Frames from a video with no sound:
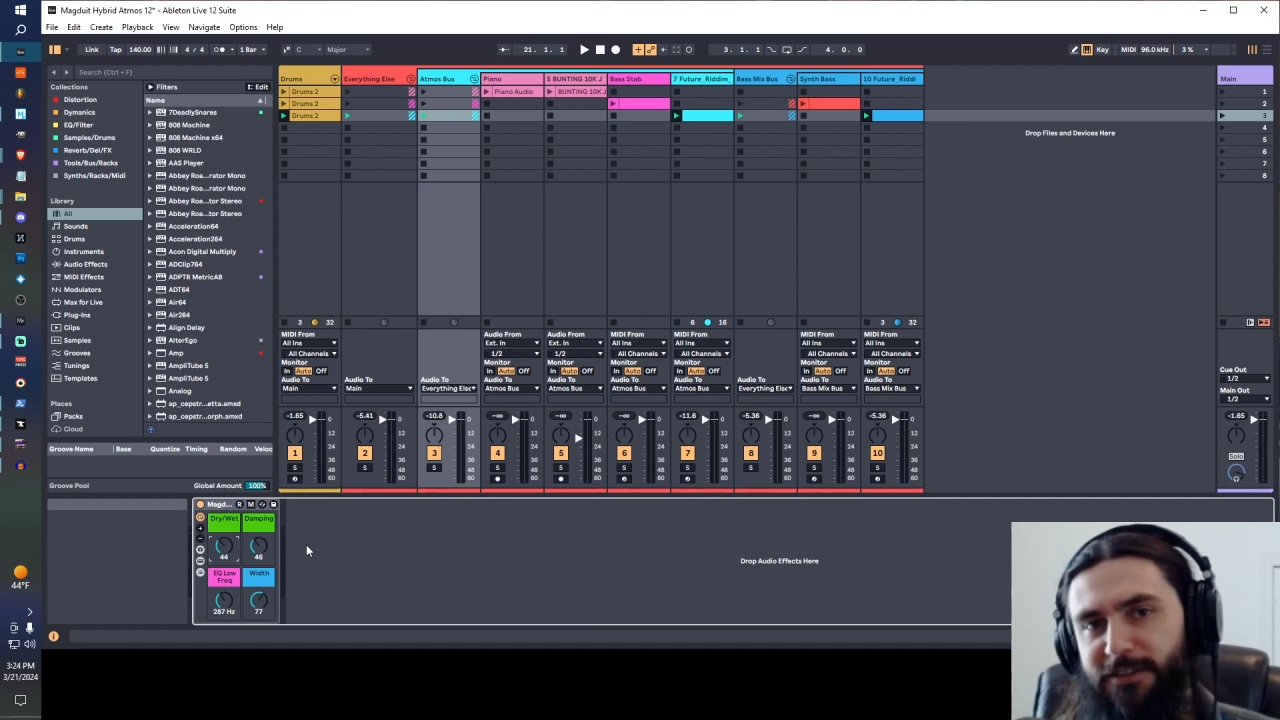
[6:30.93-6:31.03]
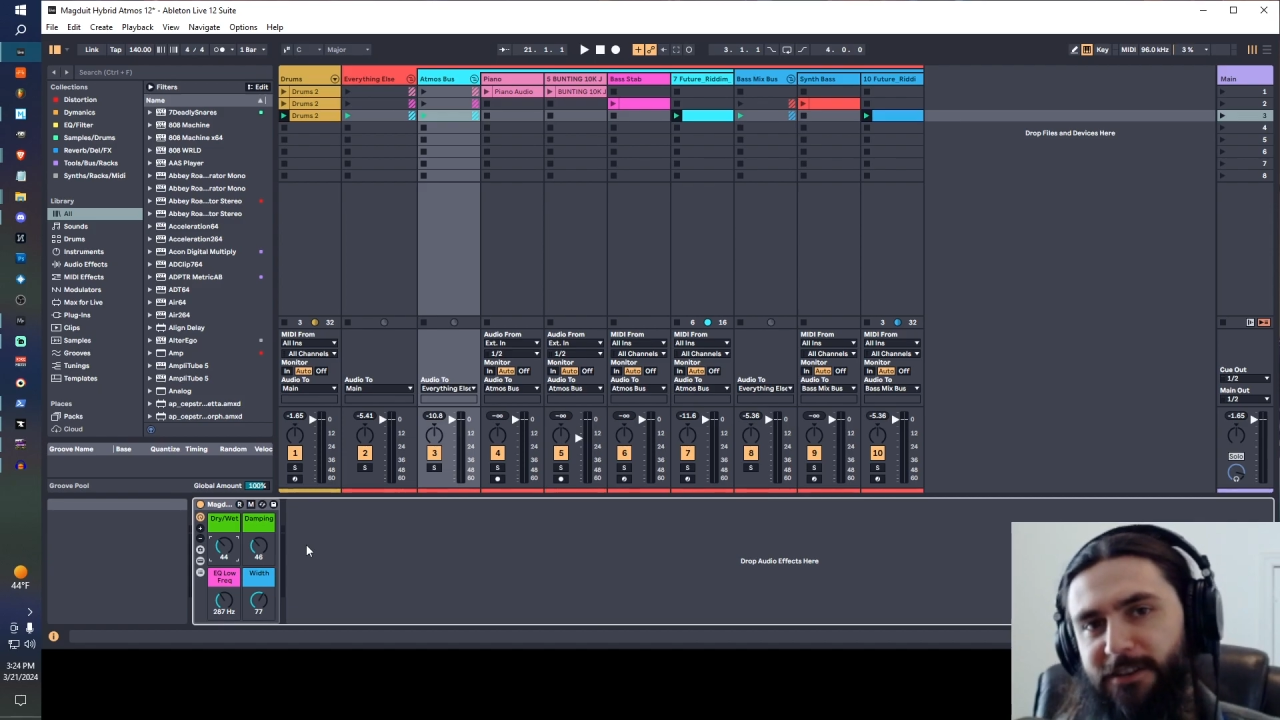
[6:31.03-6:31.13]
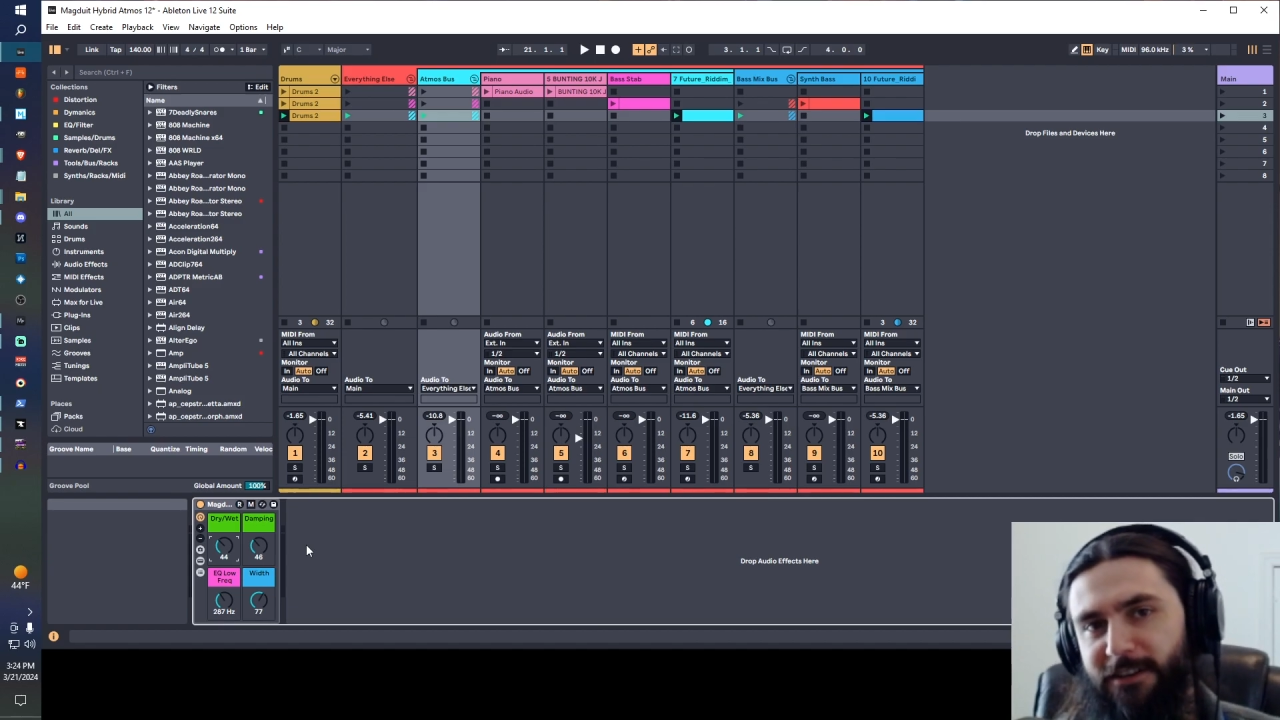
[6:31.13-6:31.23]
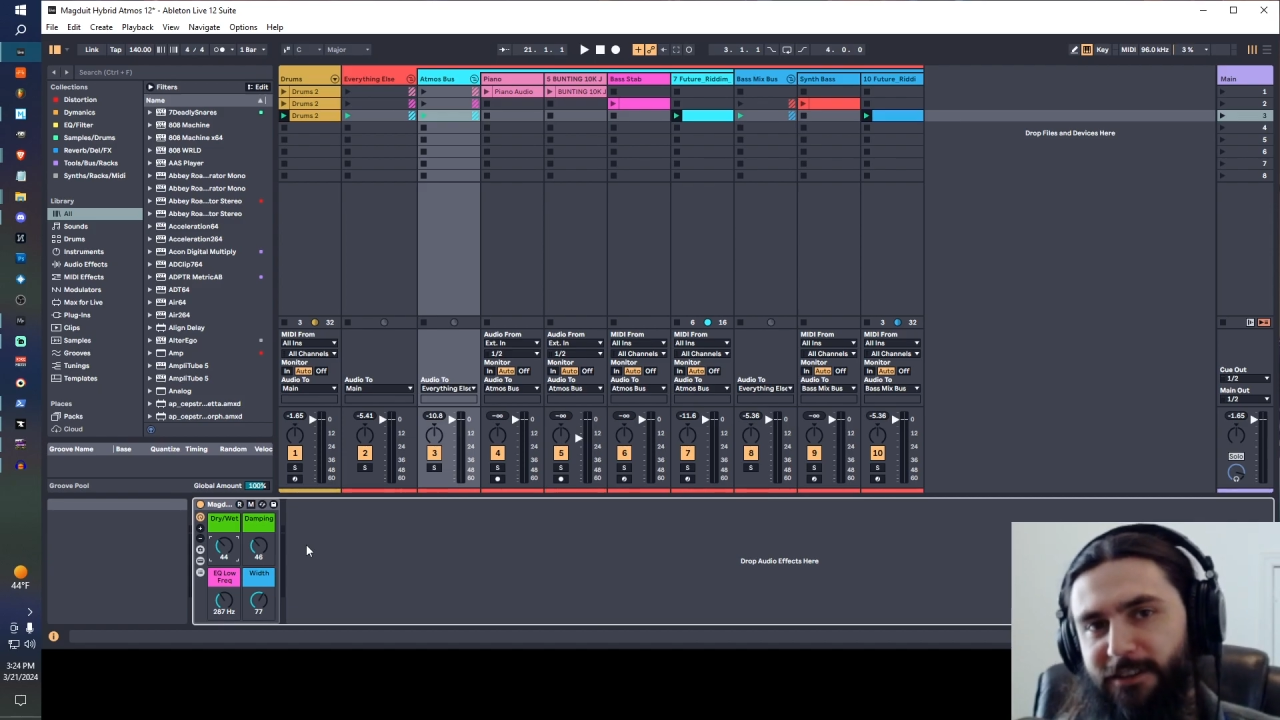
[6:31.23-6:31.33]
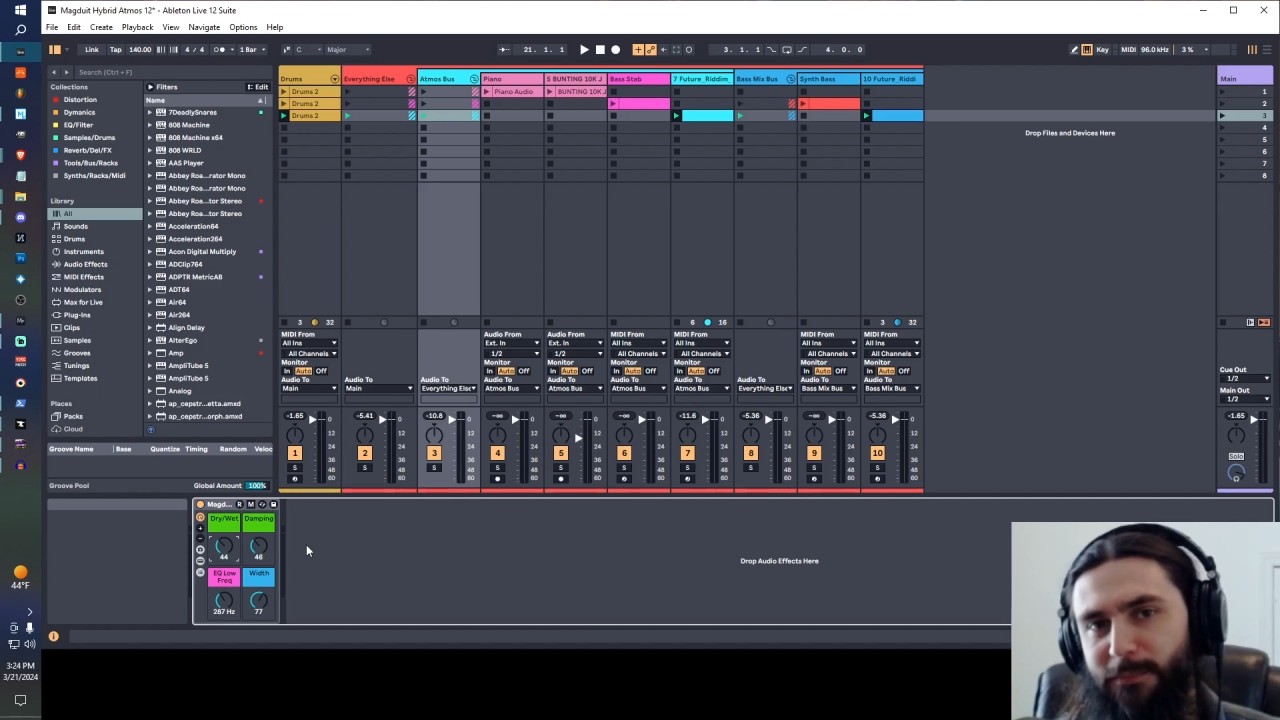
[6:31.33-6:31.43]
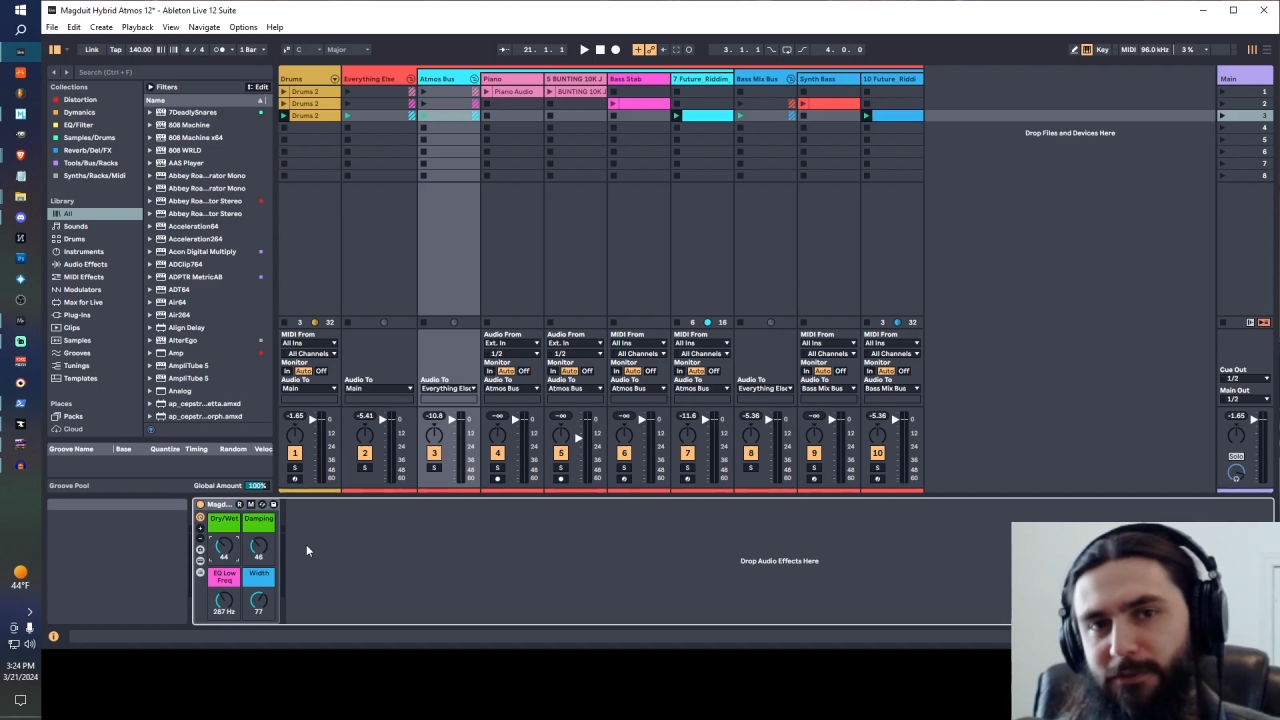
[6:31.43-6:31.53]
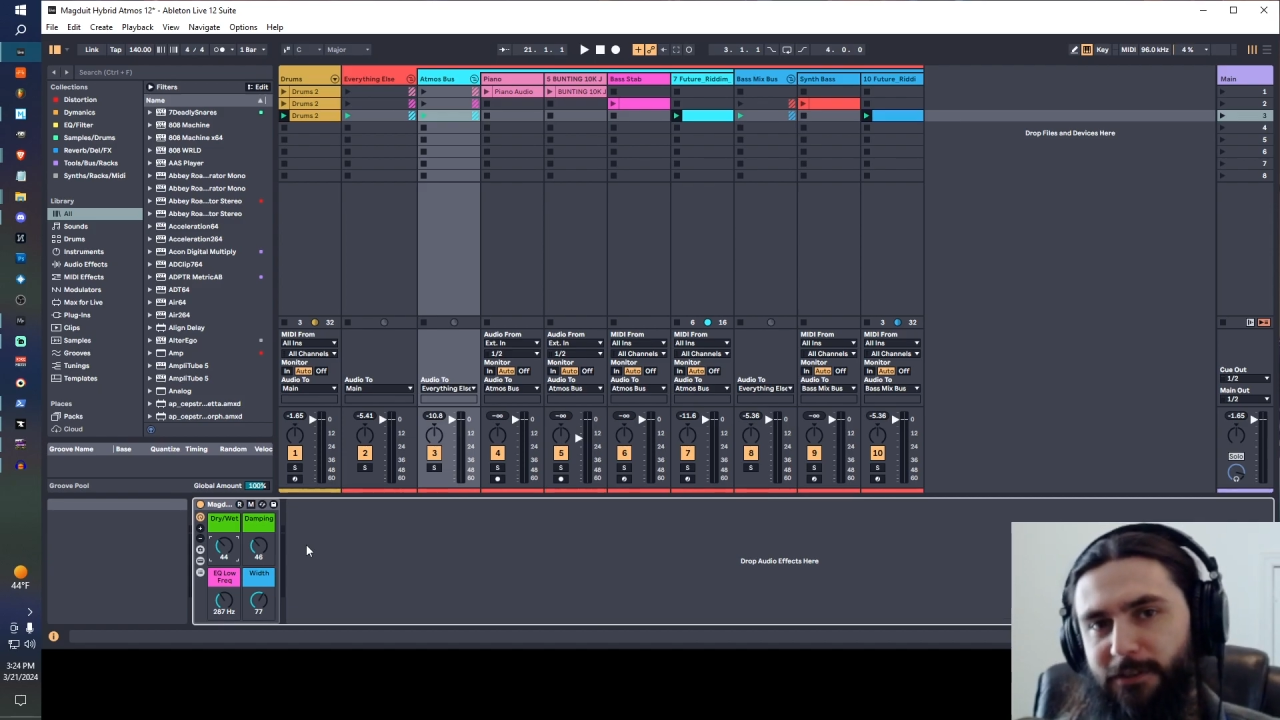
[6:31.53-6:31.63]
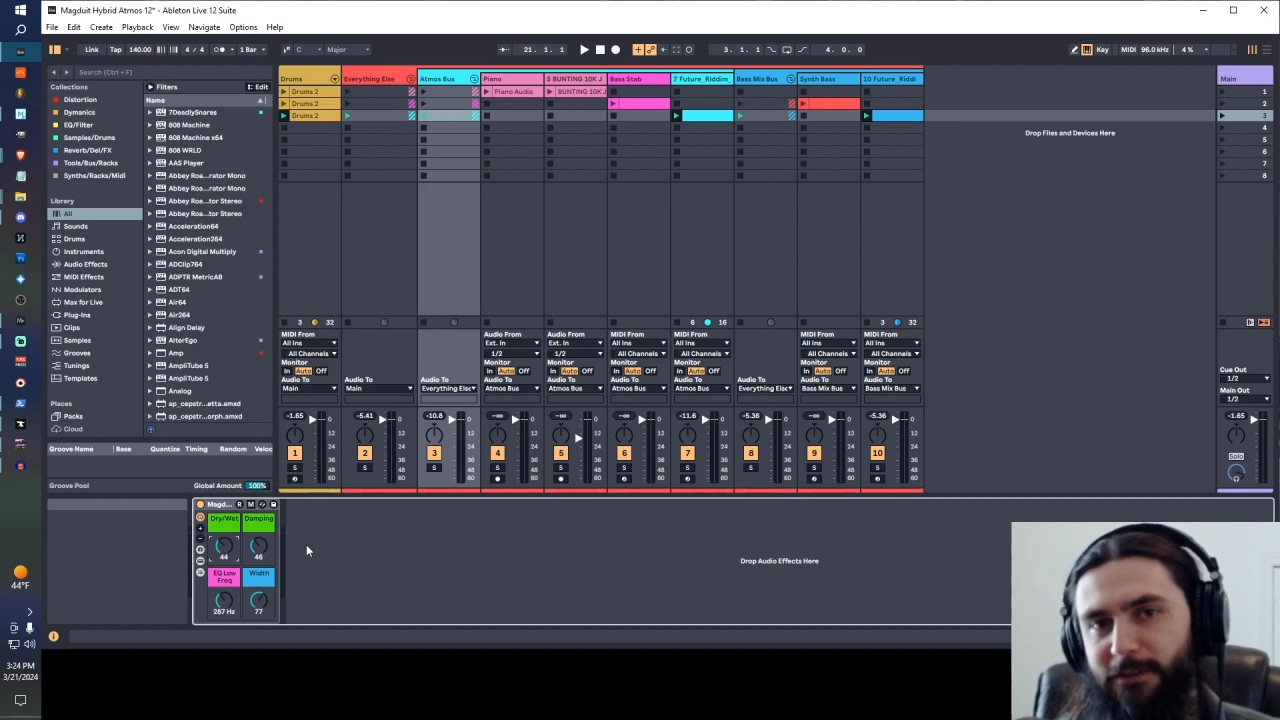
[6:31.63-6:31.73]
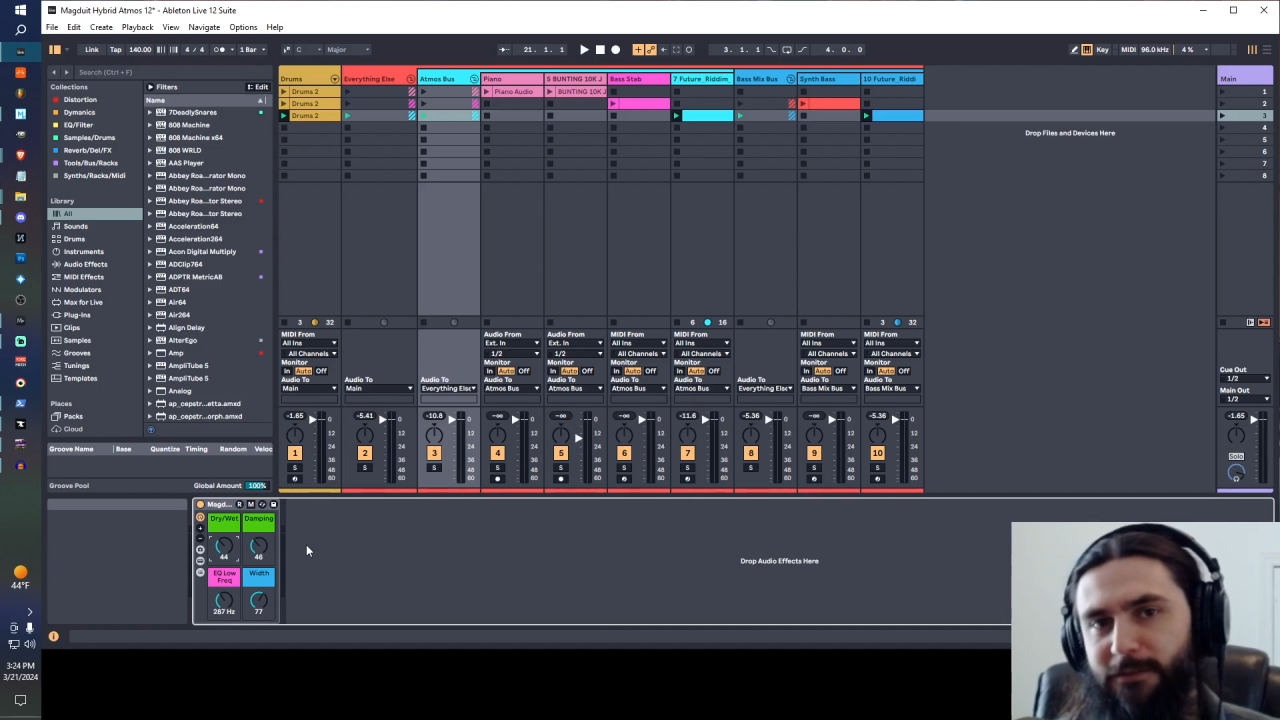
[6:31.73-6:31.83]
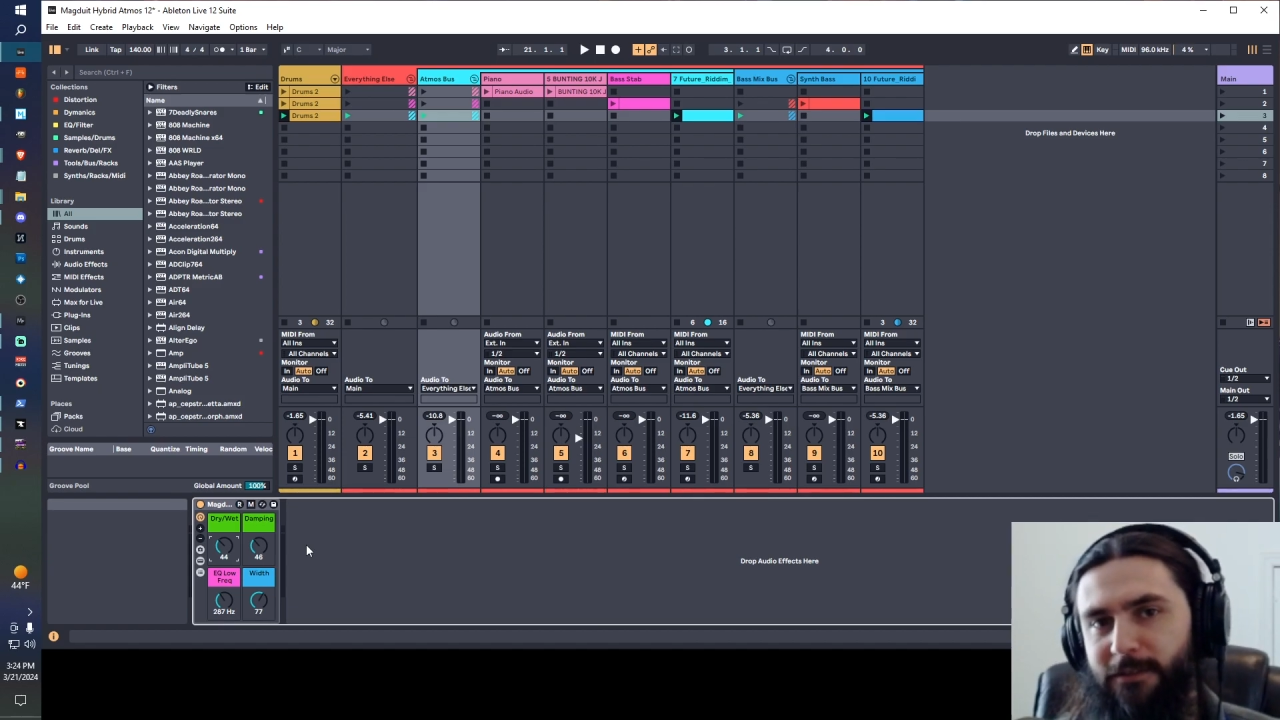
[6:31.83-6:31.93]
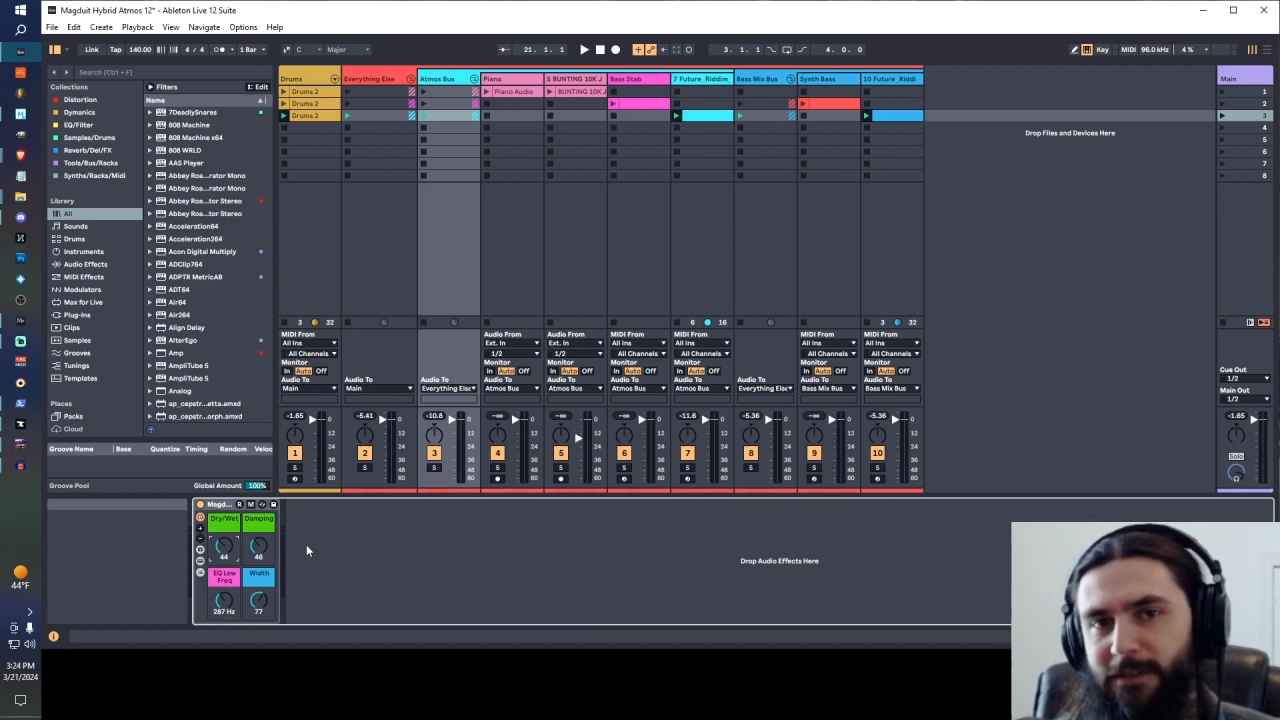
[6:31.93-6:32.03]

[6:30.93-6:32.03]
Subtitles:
in the next episode.